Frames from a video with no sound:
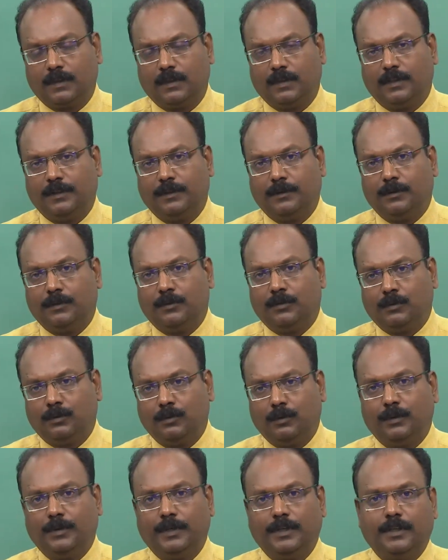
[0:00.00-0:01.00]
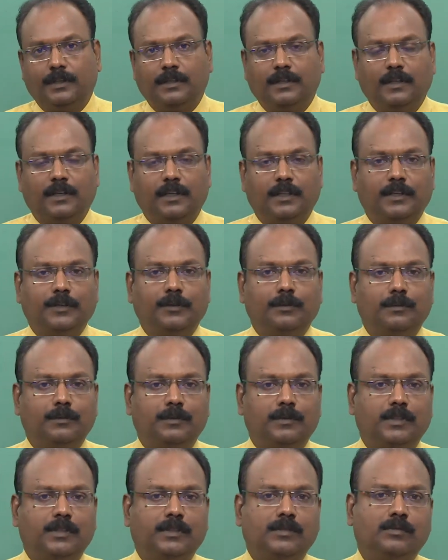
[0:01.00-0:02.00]
that you are so rich and then you
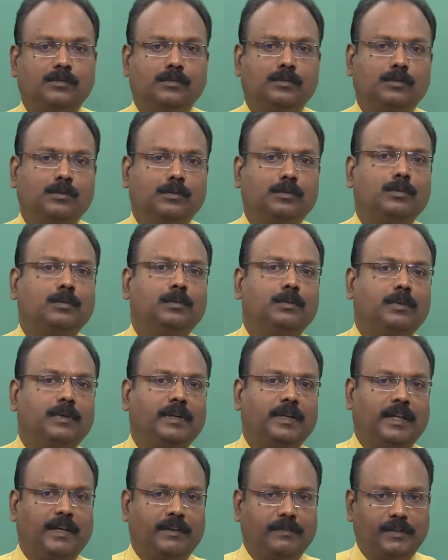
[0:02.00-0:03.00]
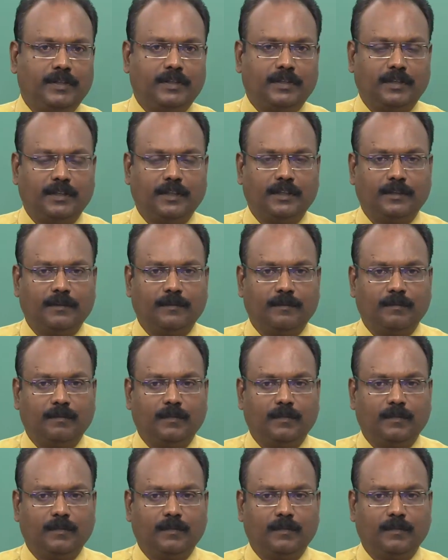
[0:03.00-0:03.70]
dress so lavishly,